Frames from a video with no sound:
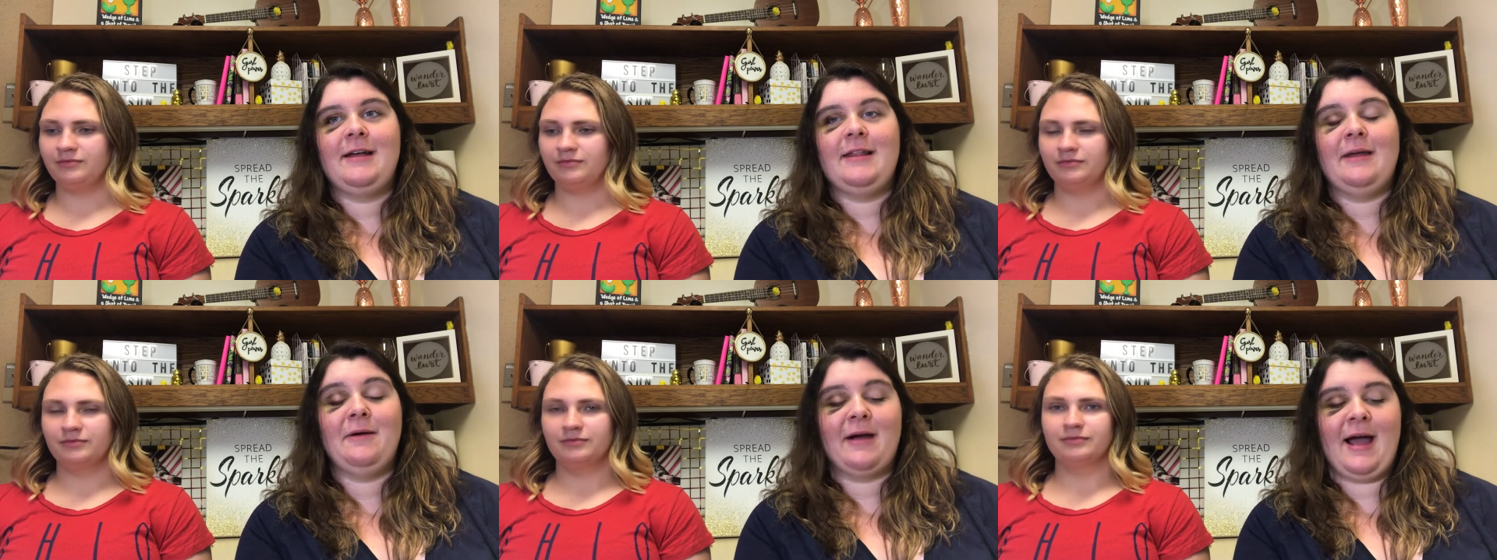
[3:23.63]

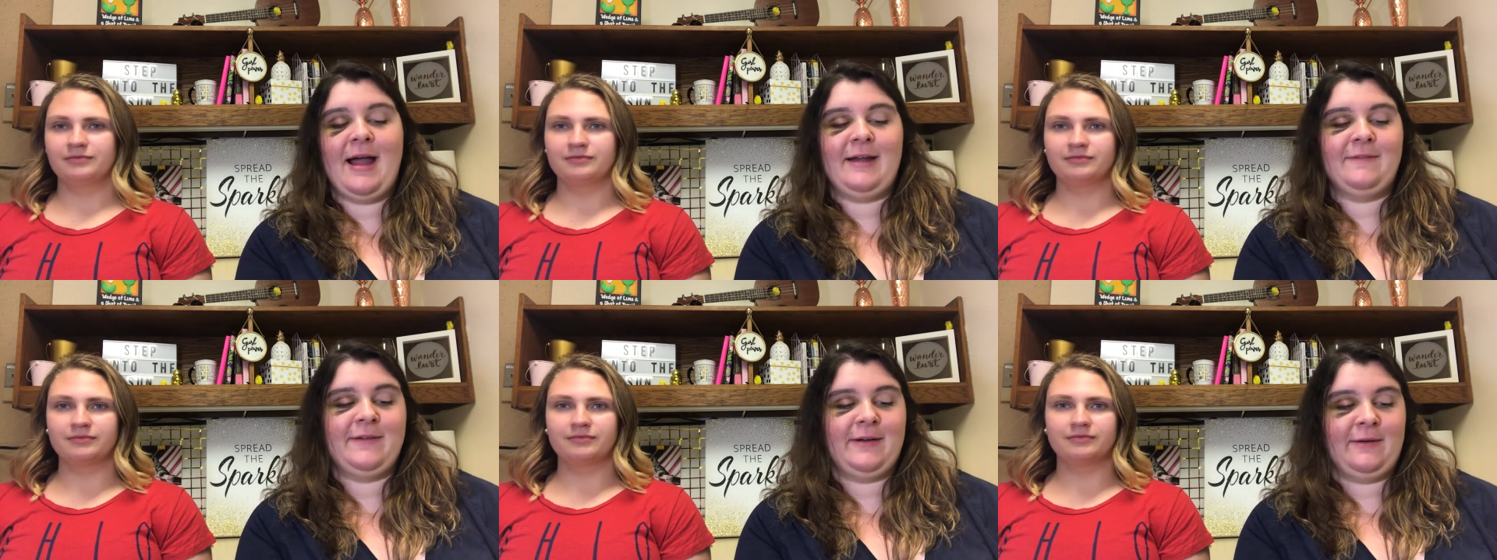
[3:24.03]
Speaker 1: They were
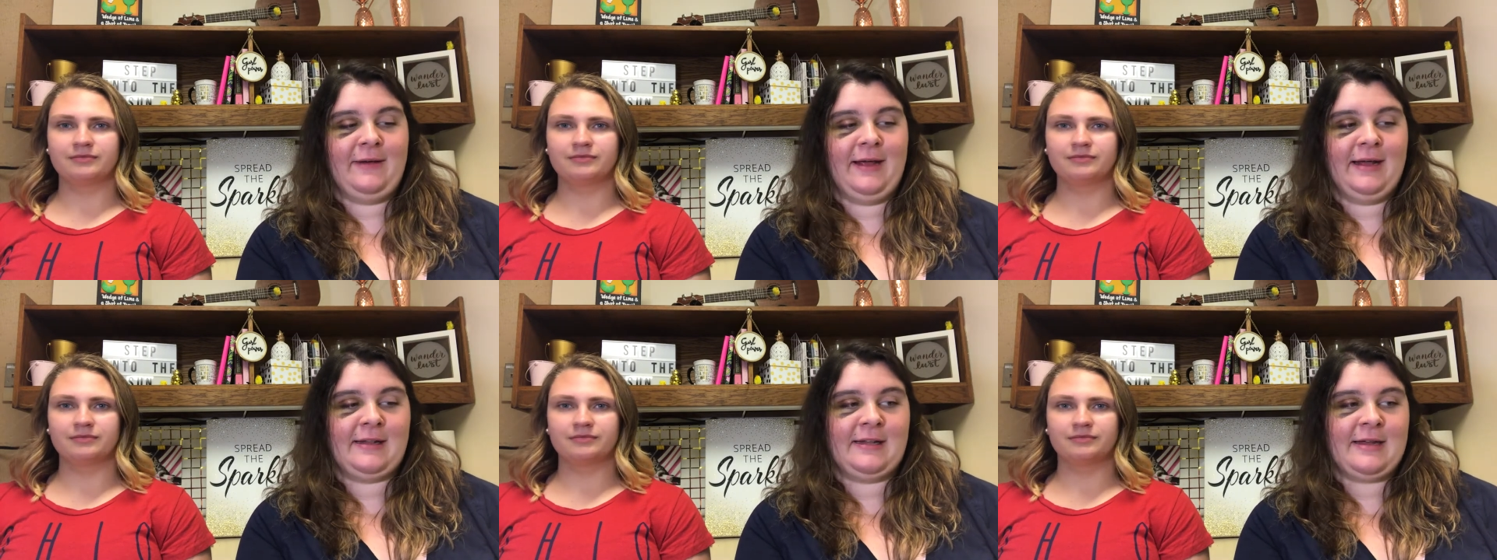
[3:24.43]
kind of
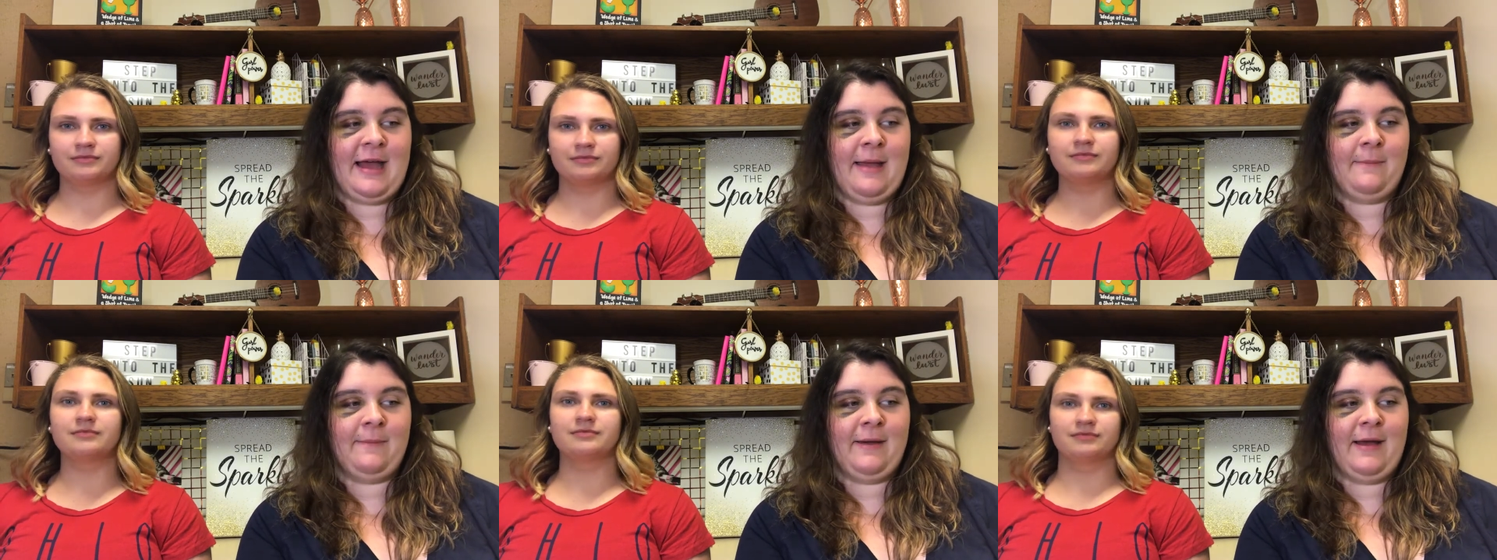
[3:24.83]
annoying at the
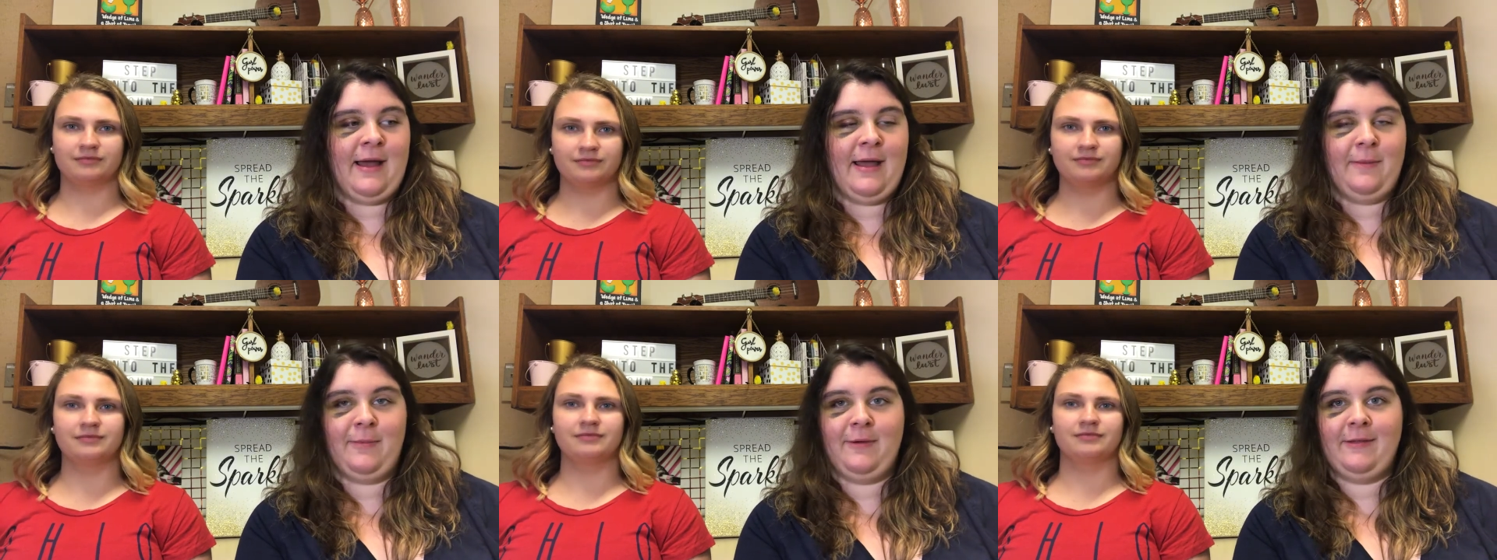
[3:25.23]
time, but
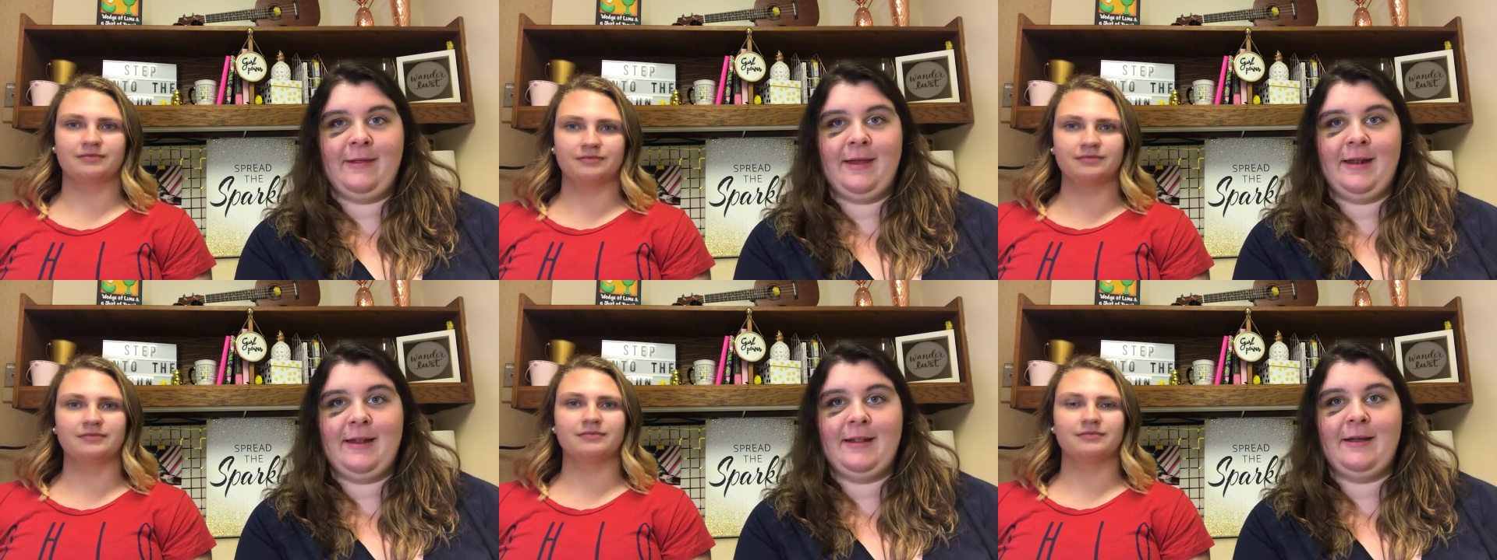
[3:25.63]
I
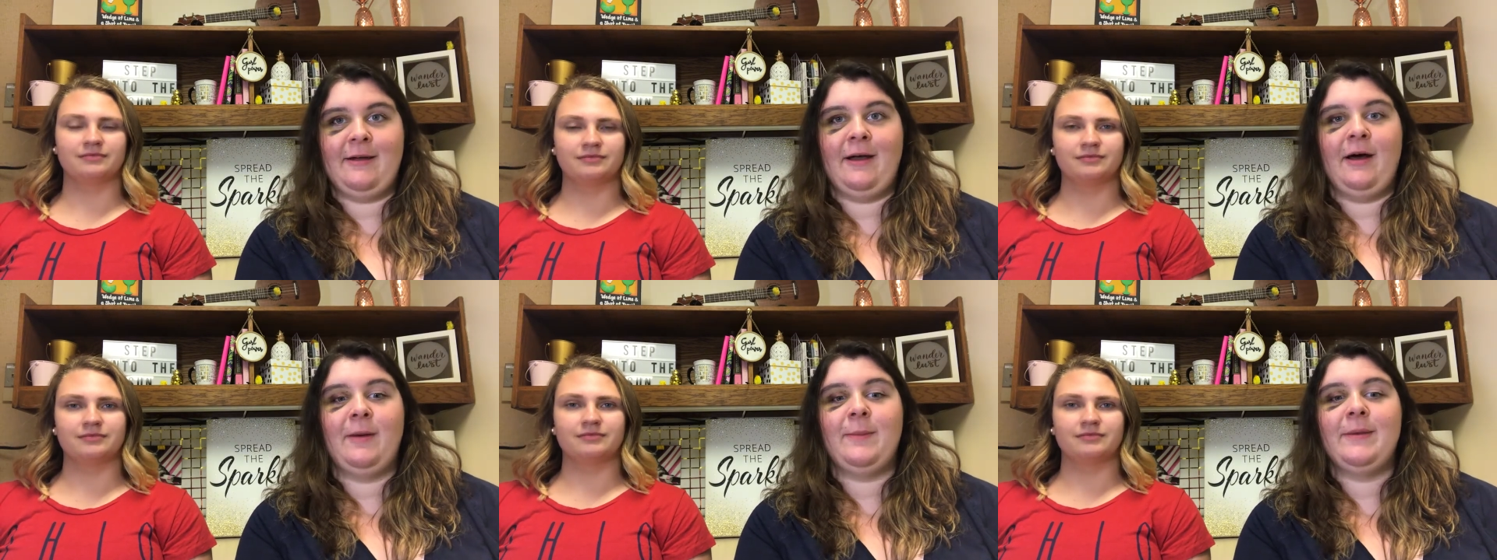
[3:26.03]
appreciated their
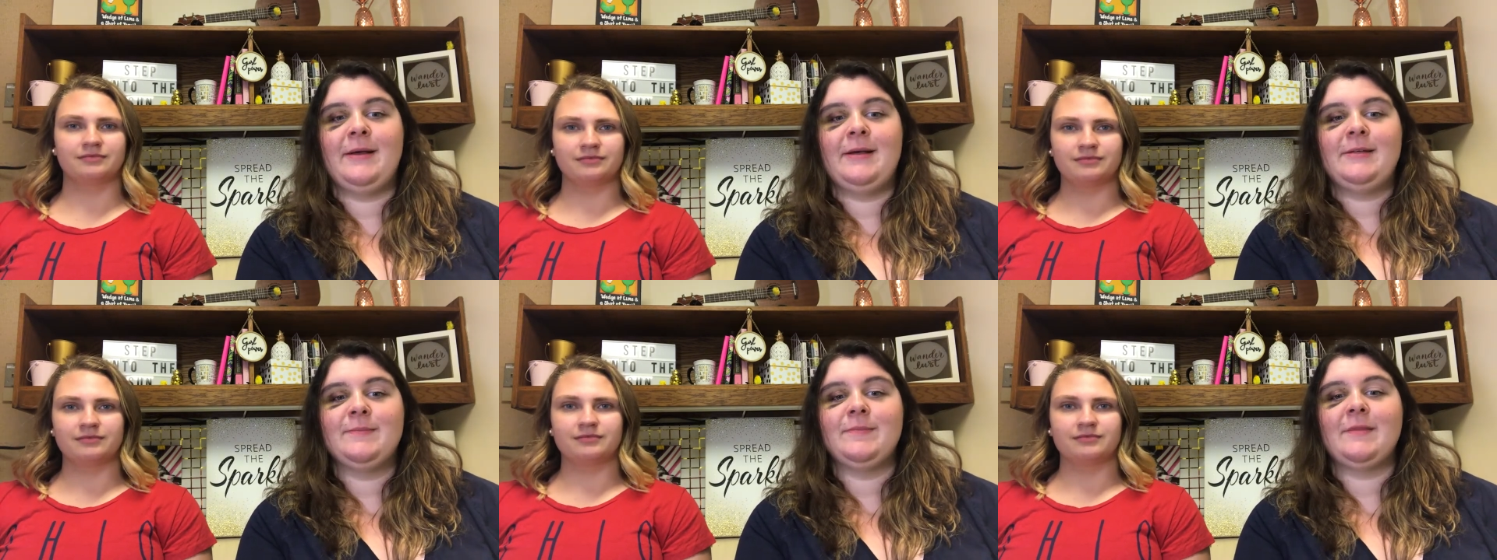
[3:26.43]
help,
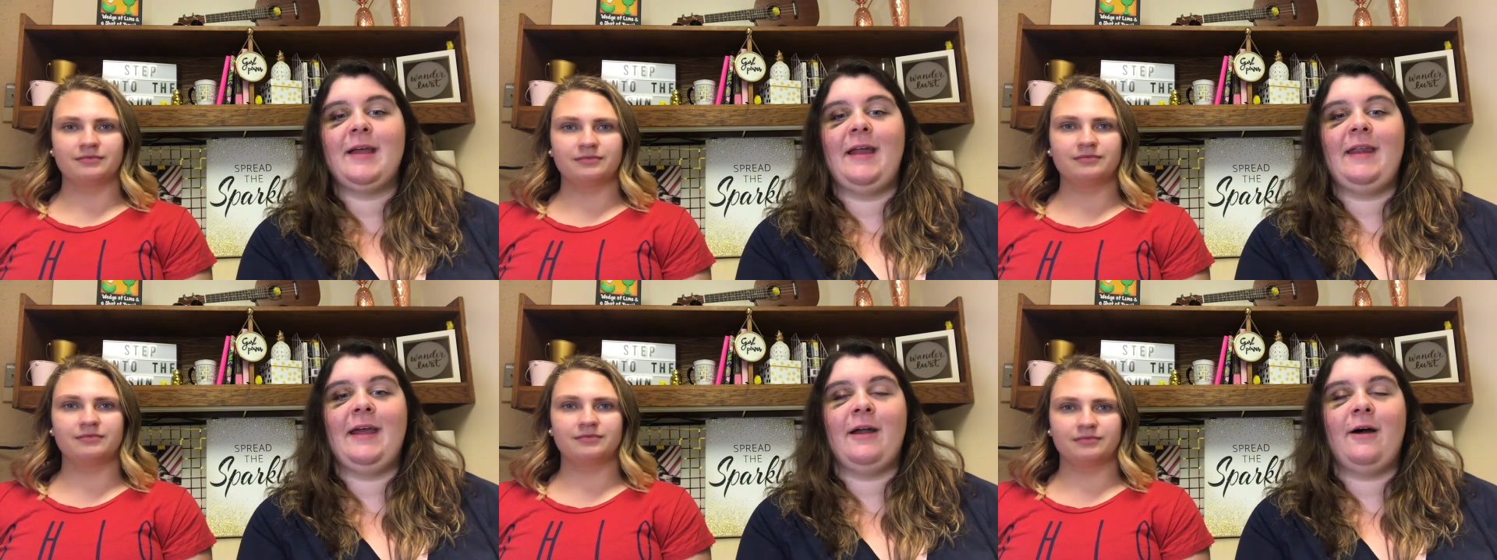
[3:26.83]

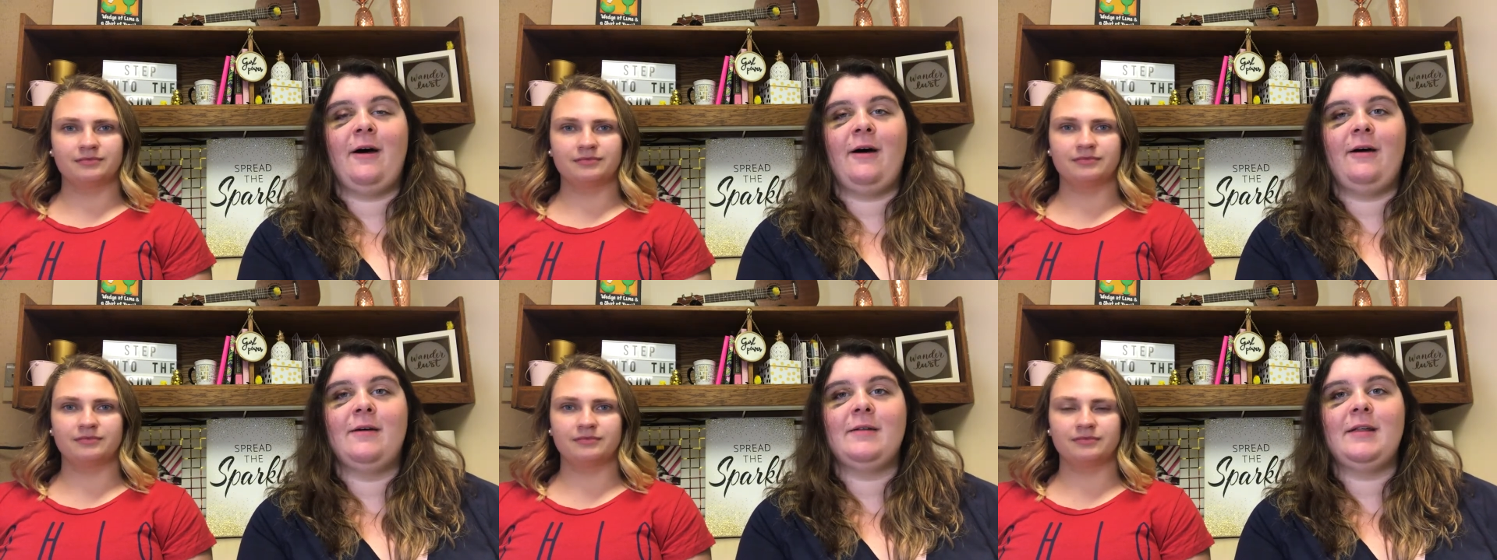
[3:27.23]
and they
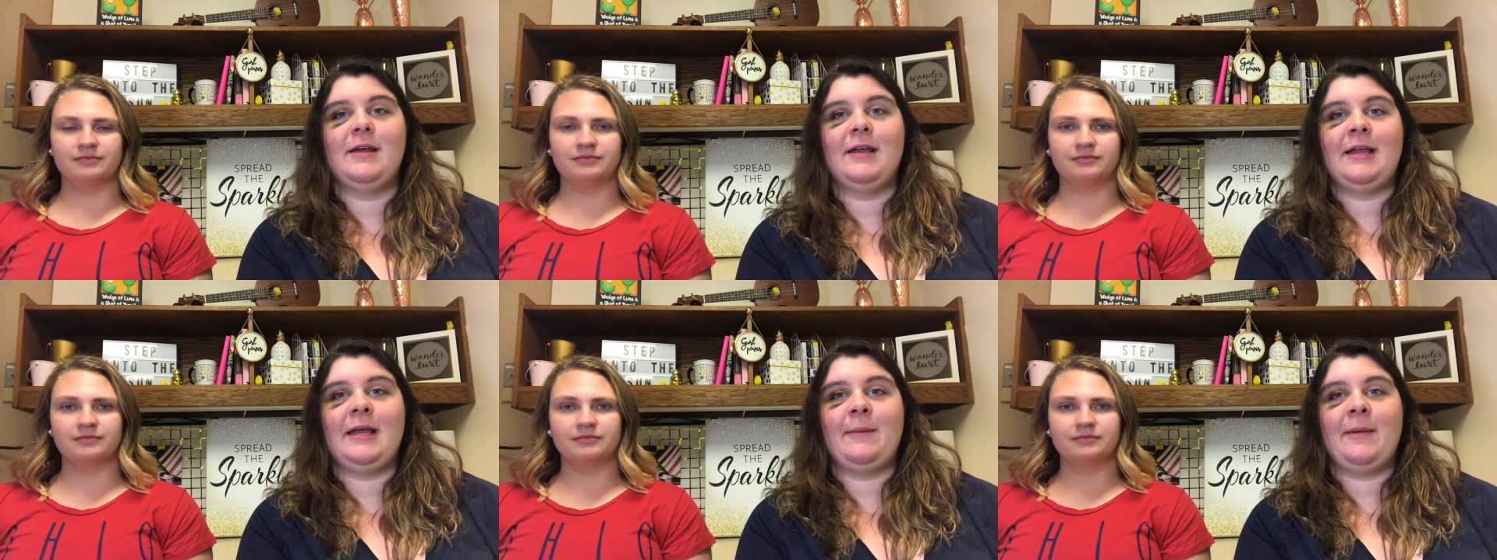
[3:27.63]
called
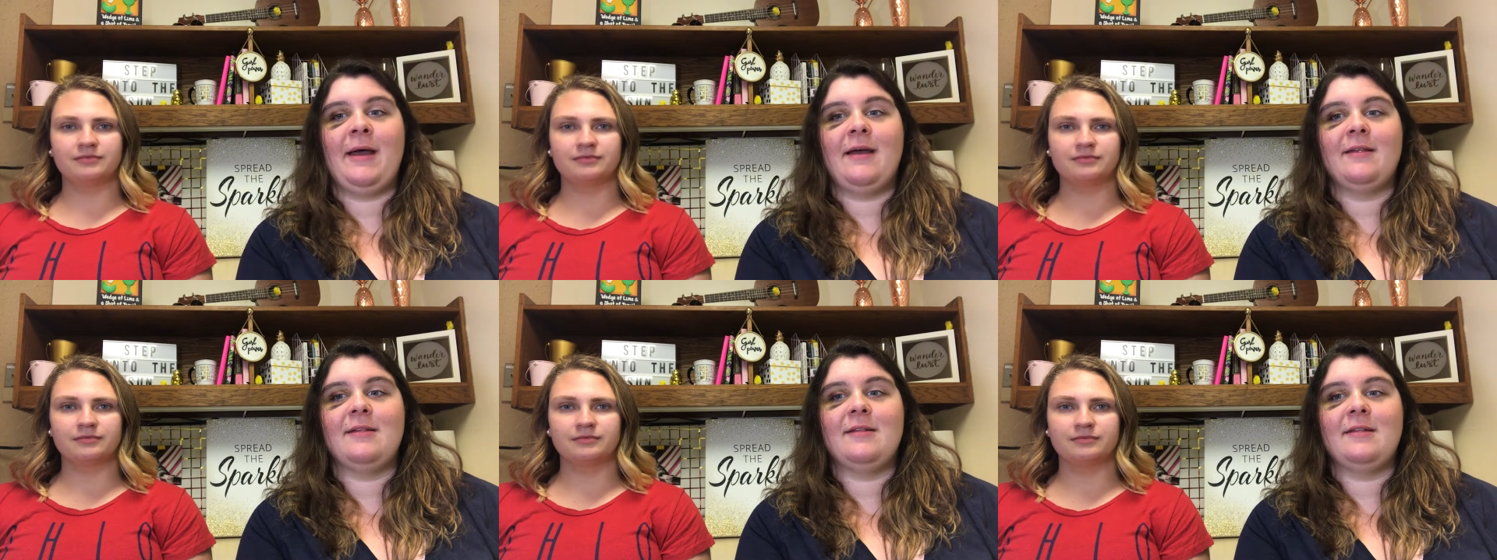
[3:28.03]

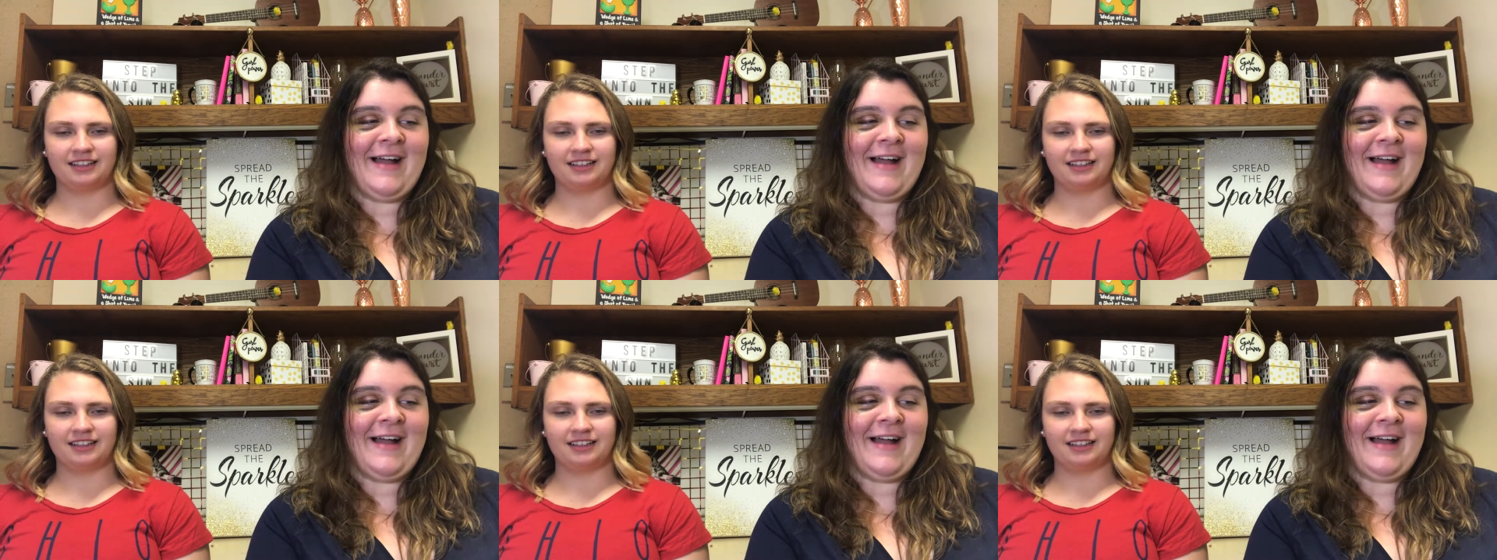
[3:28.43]
EMS.